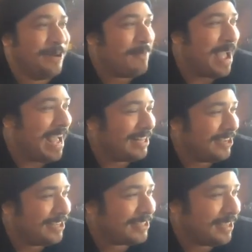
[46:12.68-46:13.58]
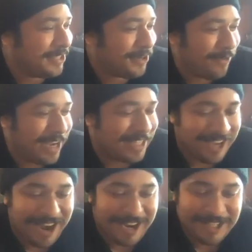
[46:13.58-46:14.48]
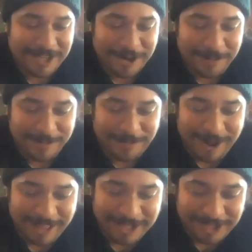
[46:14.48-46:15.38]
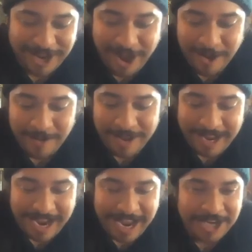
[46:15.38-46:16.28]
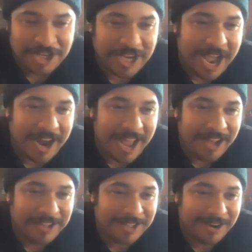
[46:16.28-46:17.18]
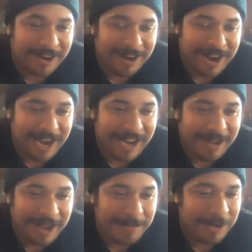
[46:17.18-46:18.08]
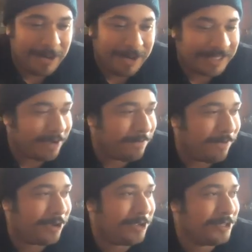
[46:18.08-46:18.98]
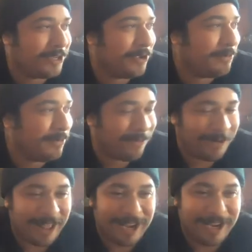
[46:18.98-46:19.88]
Matt, dude, it's great talking to you. Before I let you go, any shout outs or anybody you want to say fuck you to before I let you